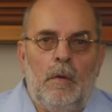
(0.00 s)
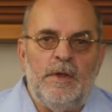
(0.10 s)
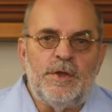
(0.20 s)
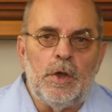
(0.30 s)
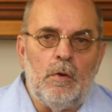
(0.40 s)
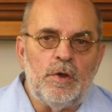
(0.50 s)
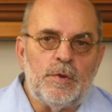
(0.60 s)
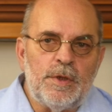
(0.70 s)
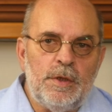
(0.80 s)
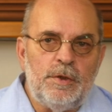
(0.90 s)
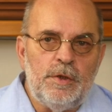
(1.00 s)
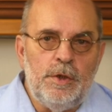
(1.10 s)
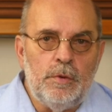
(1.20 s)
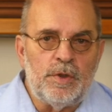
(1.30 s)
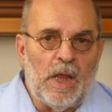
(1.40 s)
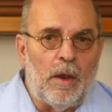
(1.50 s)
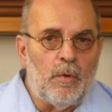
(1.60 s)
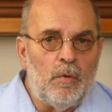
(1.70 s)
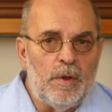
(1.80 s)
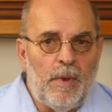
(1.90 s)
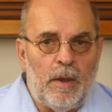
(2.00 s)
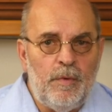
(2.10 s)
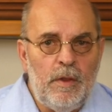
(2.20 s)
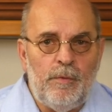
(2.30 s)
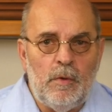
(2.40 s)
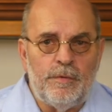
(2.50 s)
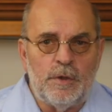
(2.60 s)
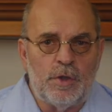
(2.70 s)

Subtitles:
When Sonos was introduced, I wrote in my review of the